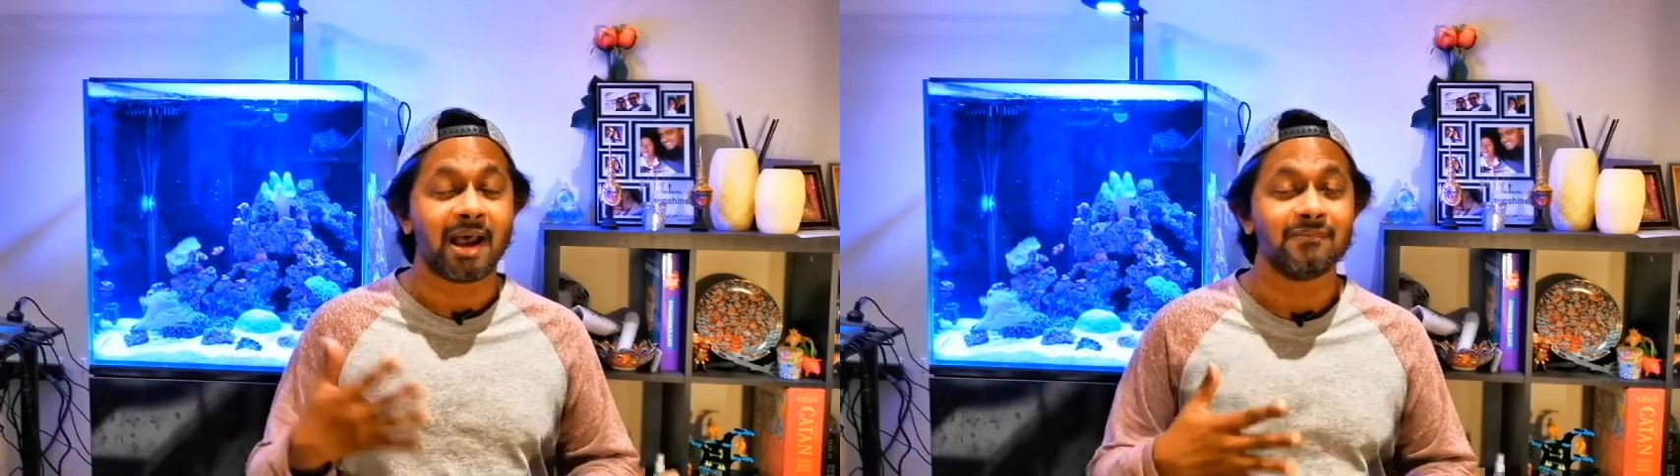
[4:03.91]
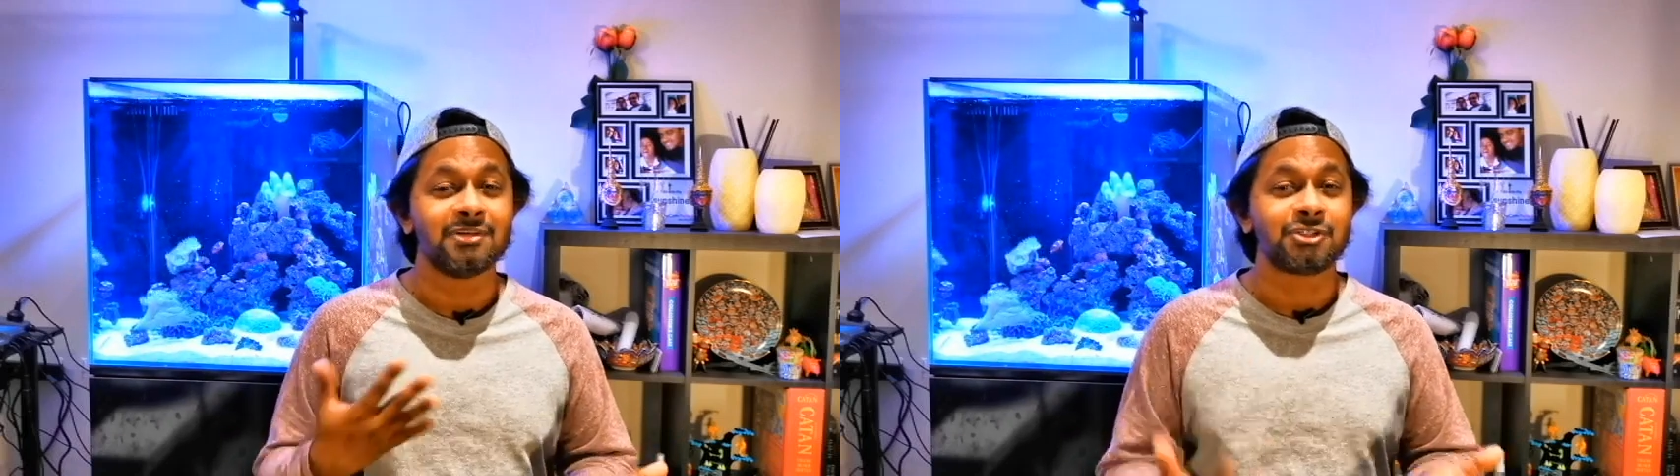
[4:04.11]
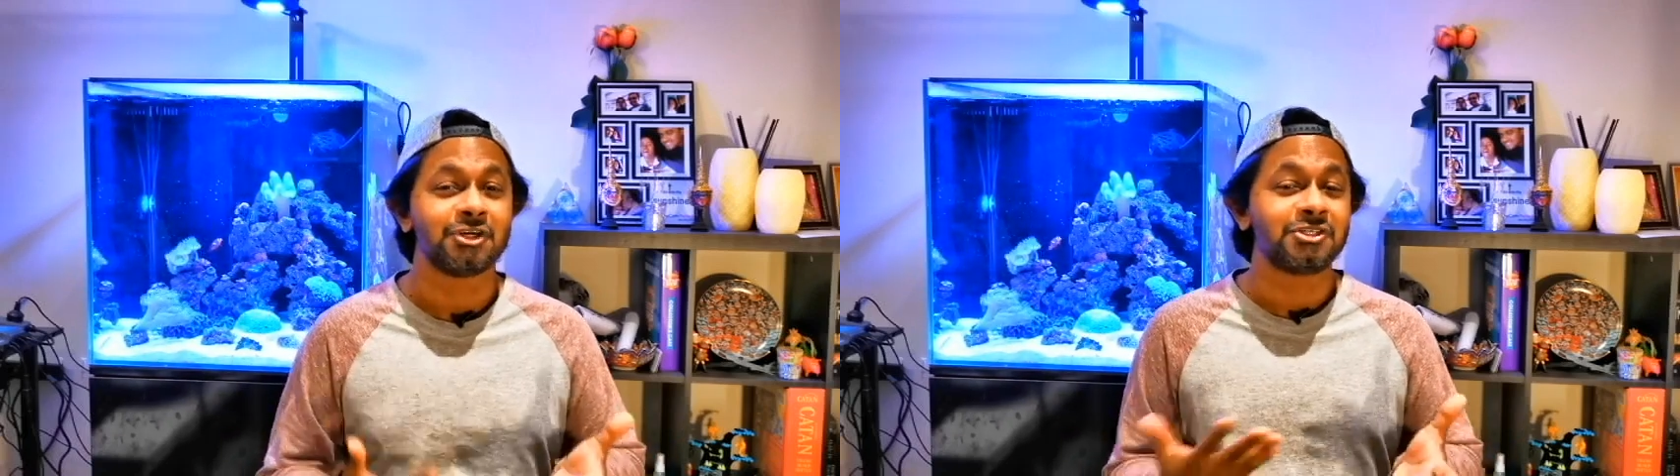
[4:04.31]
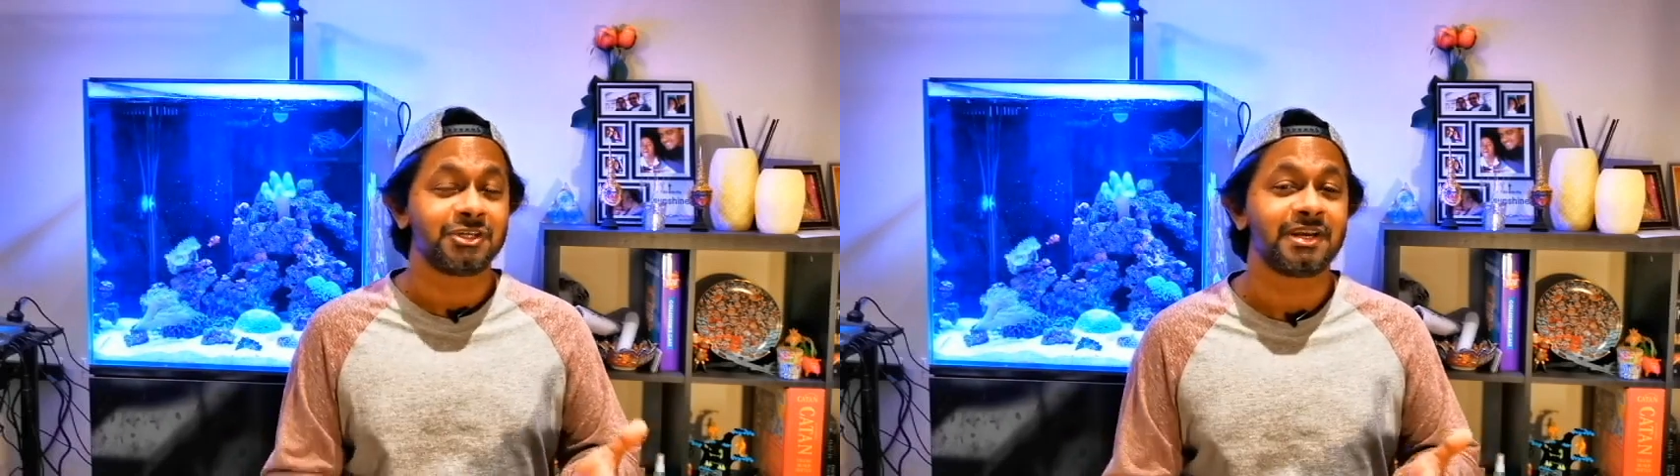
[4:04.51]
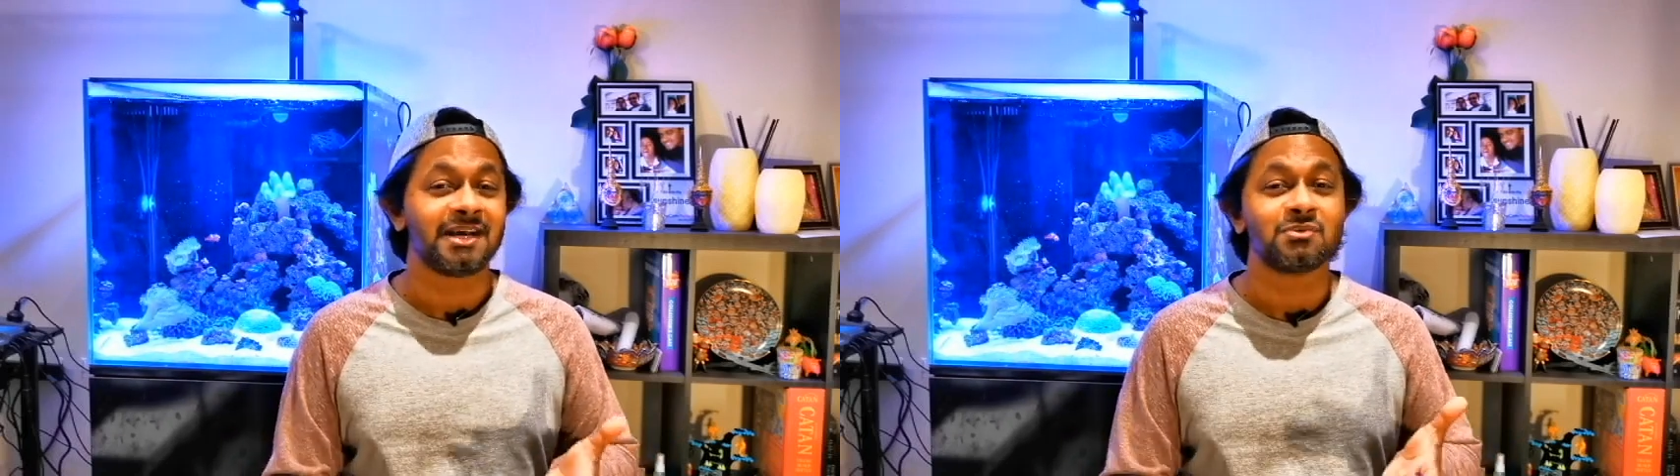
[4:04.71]
I will show it
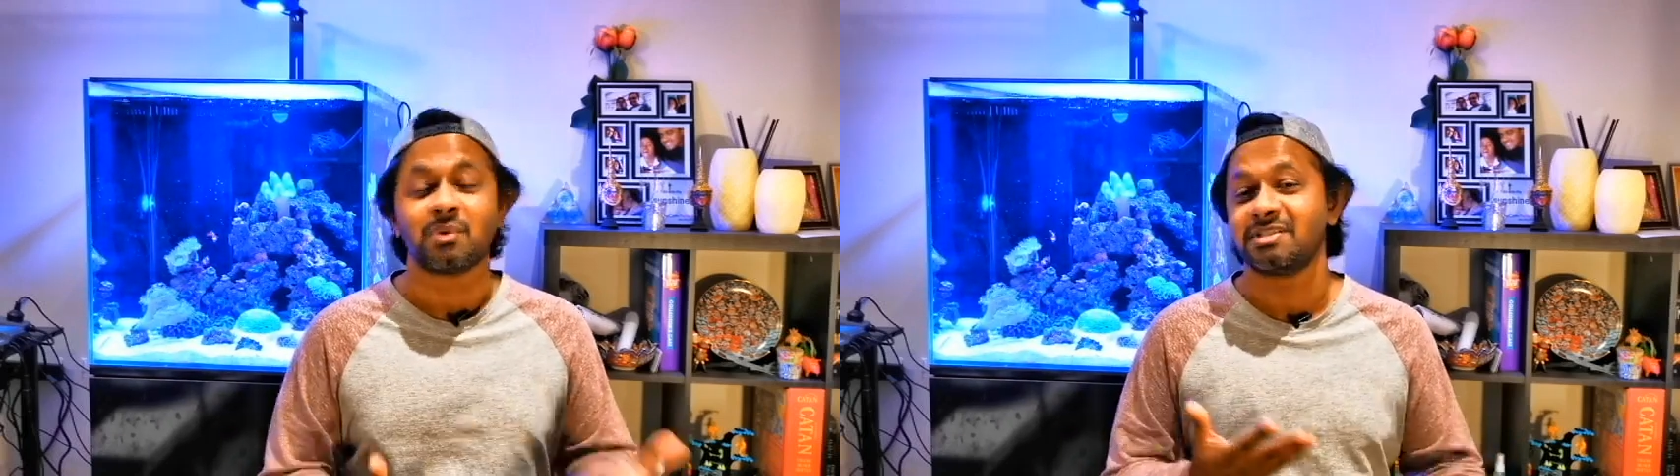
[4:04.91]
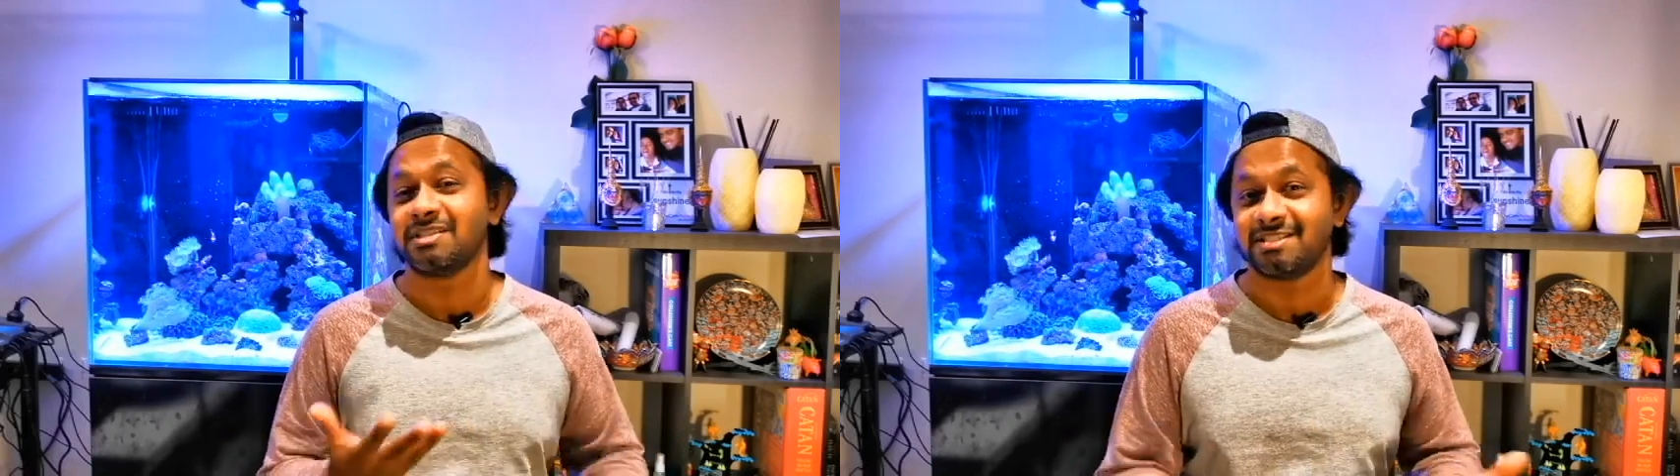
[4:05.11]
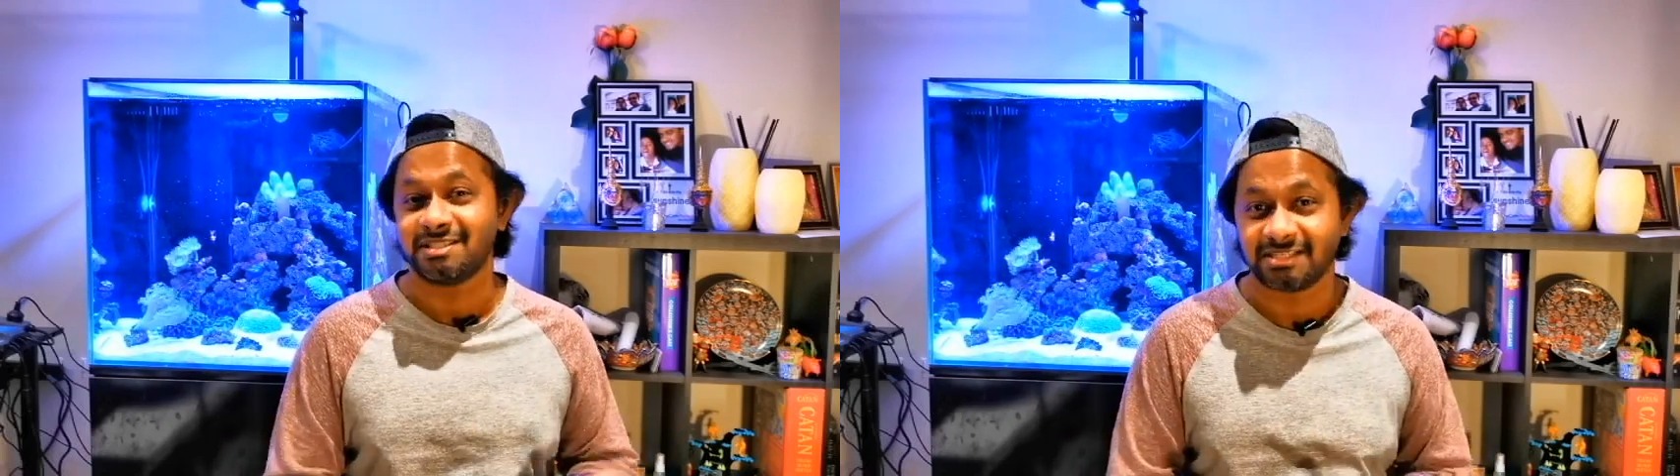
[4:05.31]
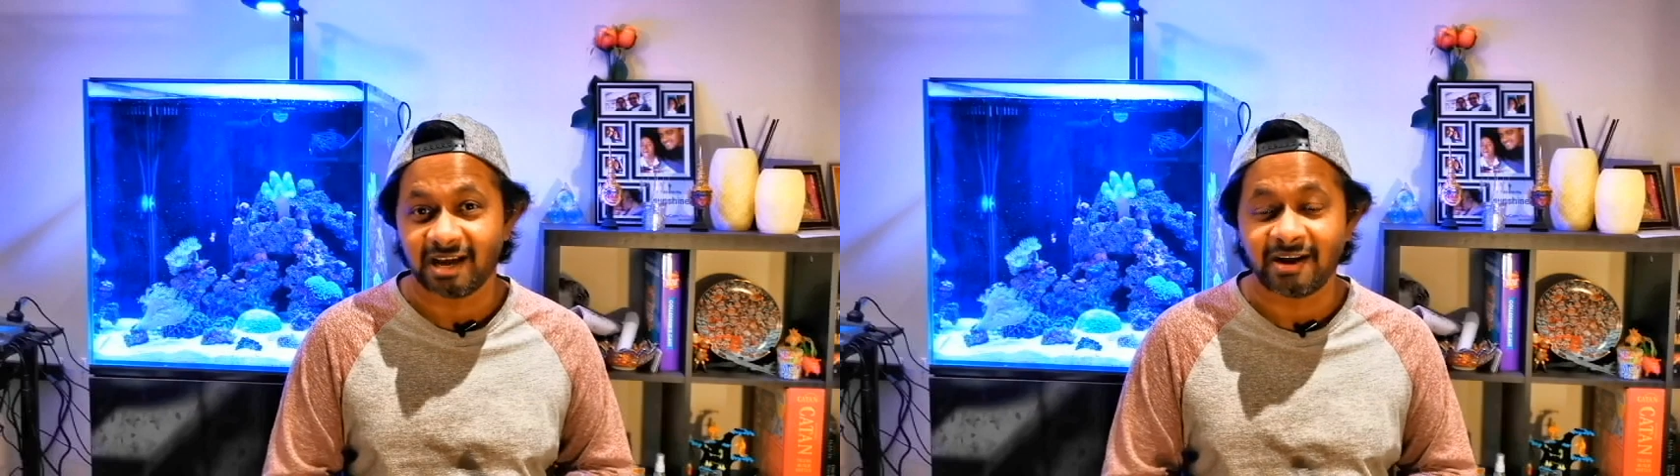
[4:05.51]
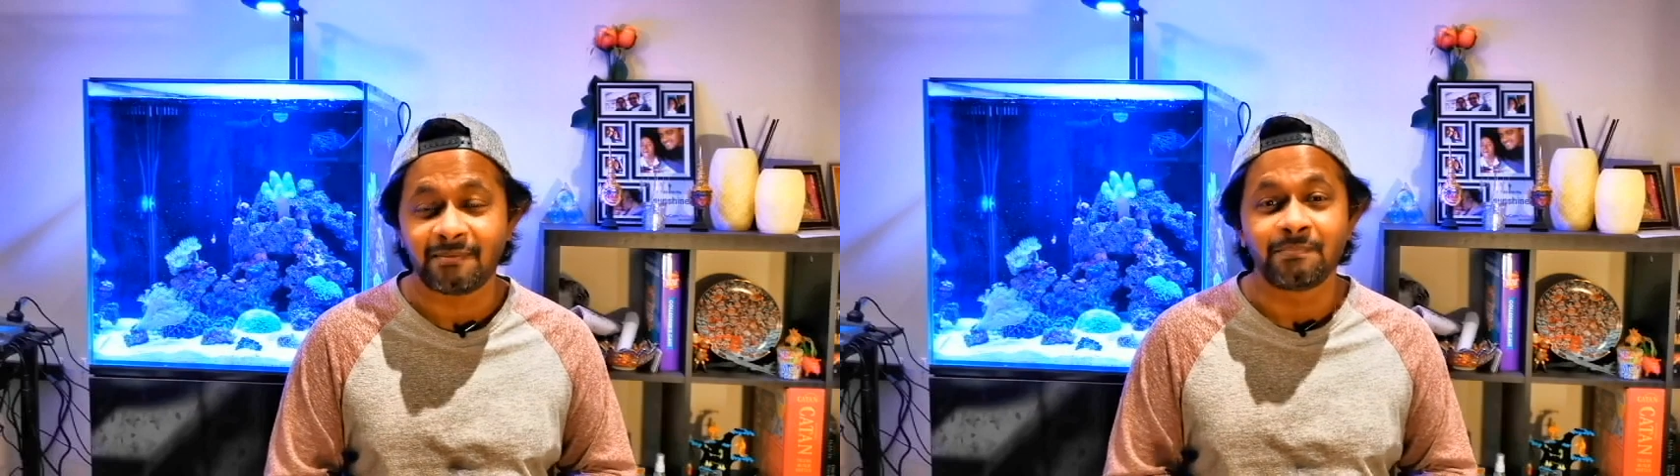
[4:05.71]
to you guys once it's
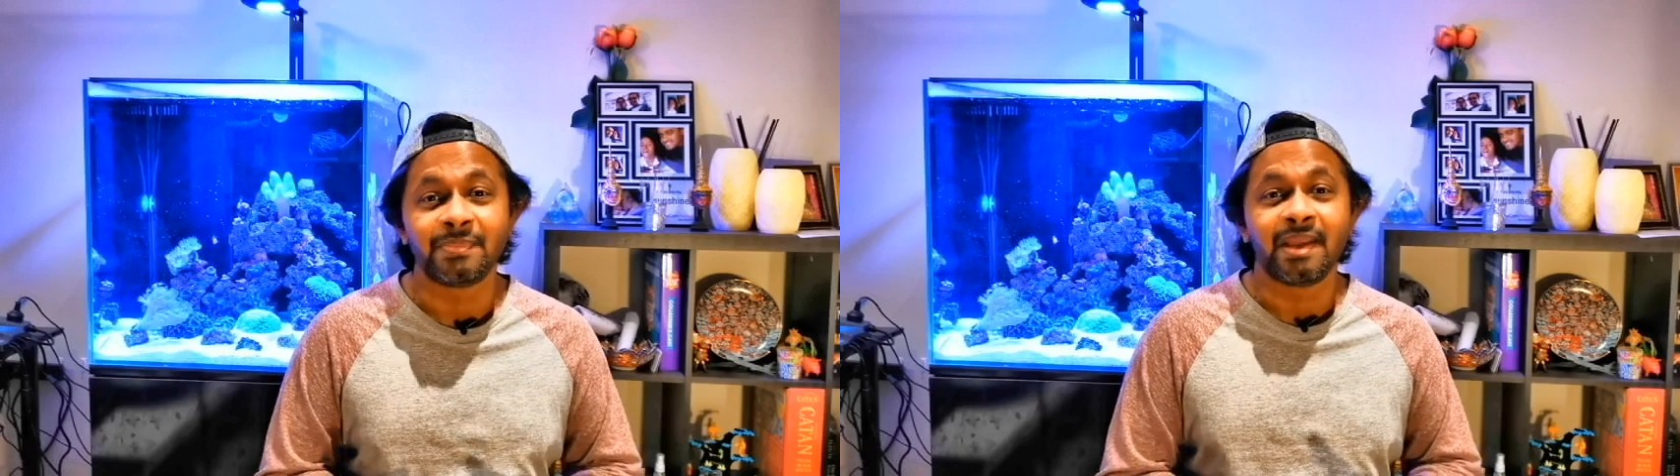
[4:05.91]
done.